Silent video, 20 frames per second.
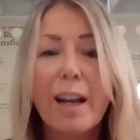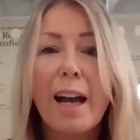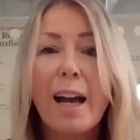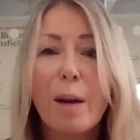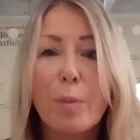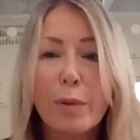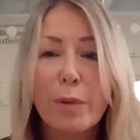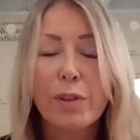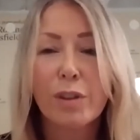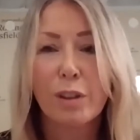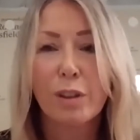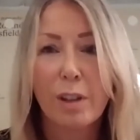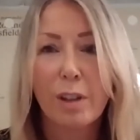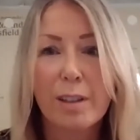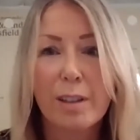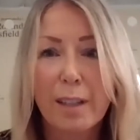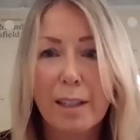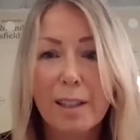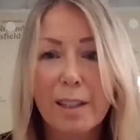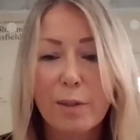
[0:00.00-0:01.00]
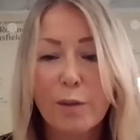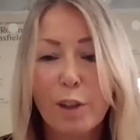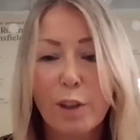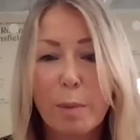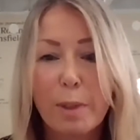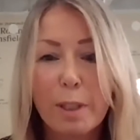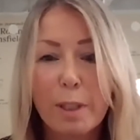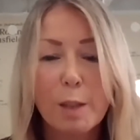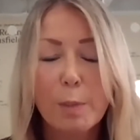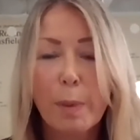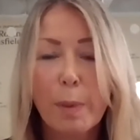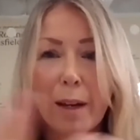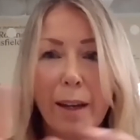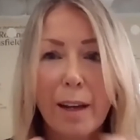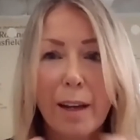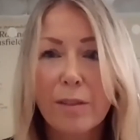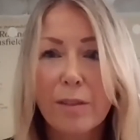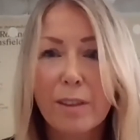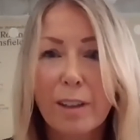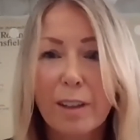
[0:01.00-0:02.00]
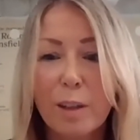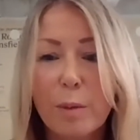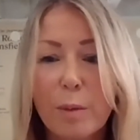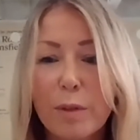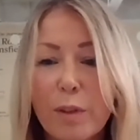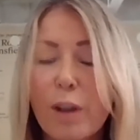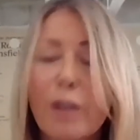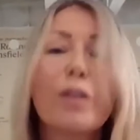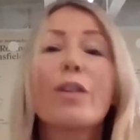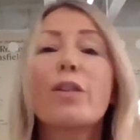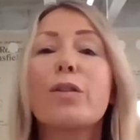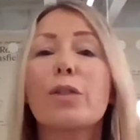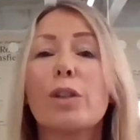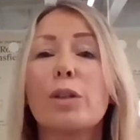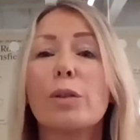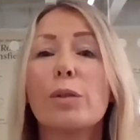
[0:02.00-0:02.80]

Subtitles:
and we've still got a sense of humour despite everything that we've gone through.